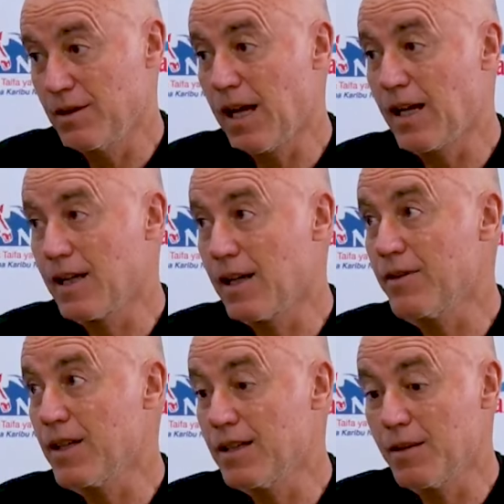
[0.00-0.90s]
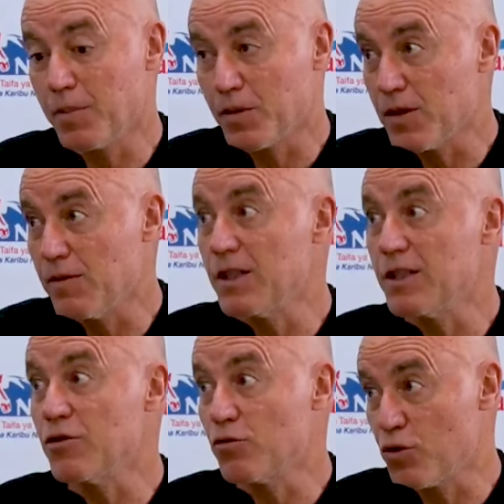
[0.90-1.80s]
I gave the
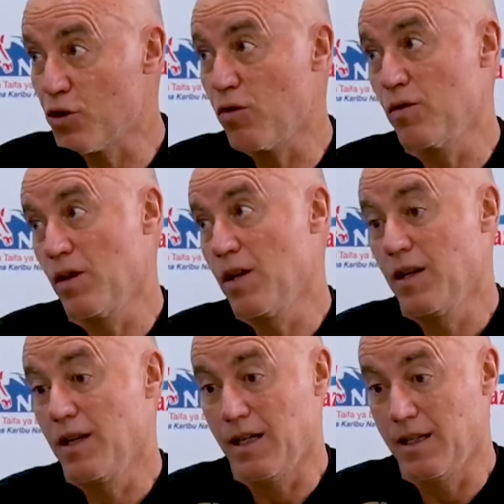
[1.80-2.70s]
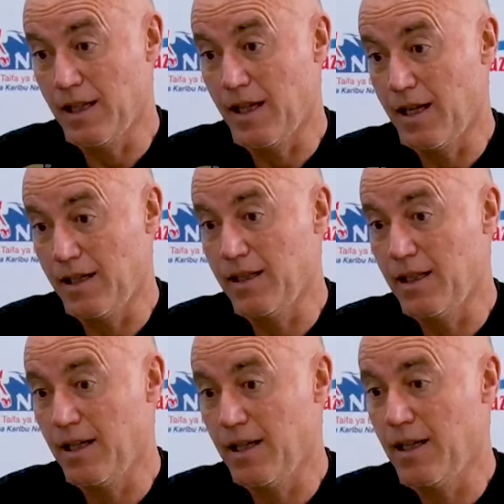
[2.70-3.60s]
possibility to show in
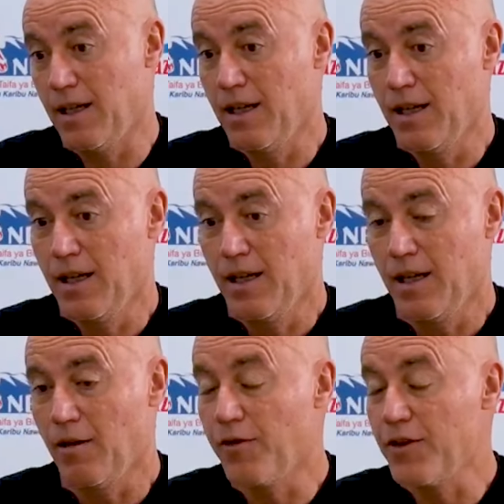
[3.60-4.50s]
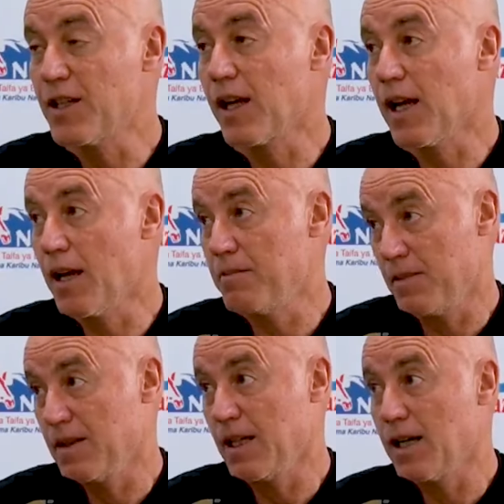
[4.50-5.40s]
the official game
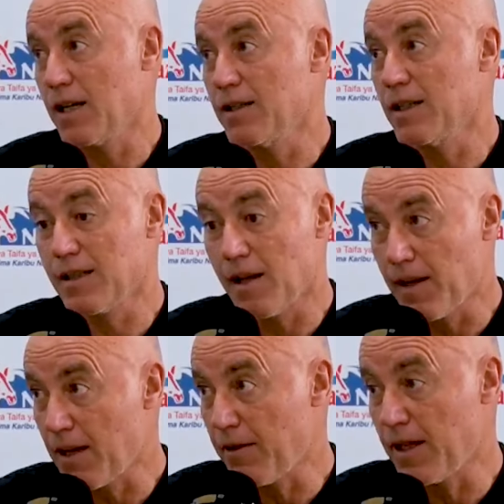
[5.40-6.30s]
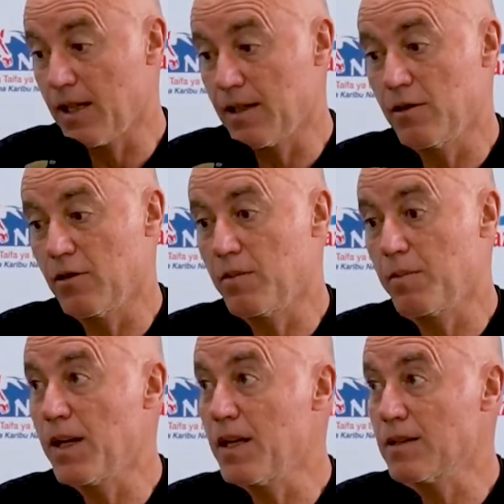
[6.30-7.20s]
they are in the same level that the other
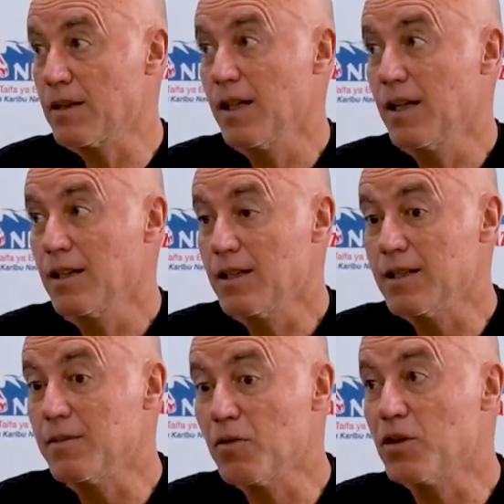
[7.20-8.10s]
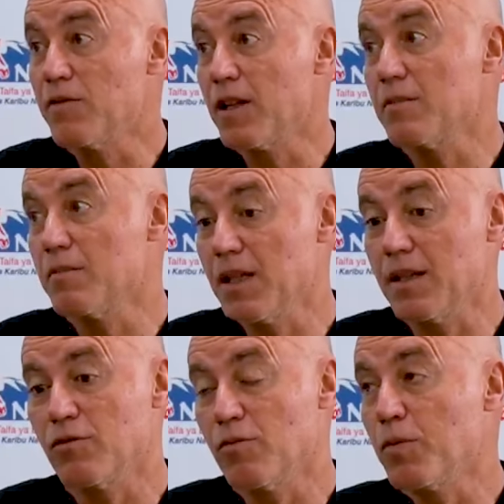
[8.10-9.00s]
players. This motivates
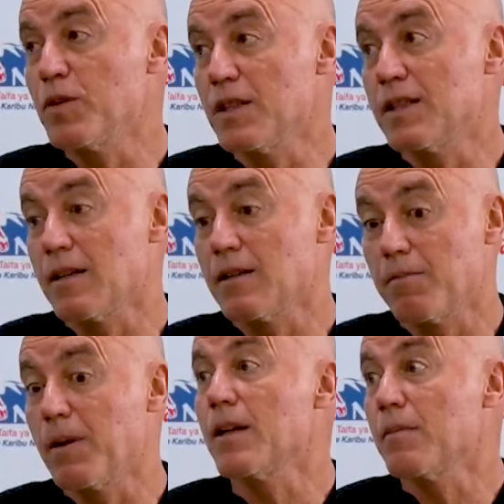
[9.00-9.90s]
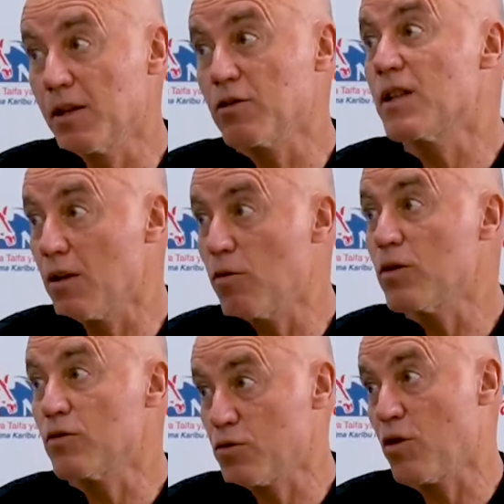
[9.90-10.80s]
me to put this time the player because they
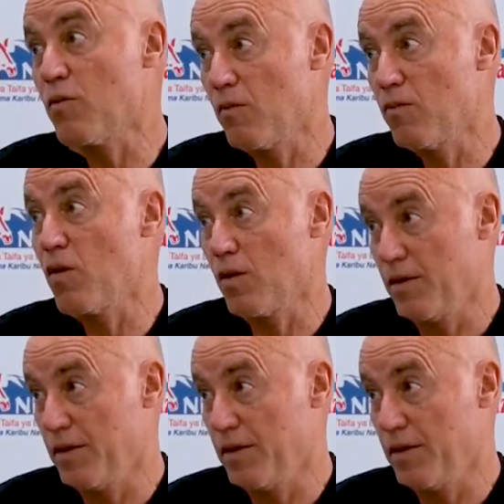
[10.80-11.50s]
want to show more.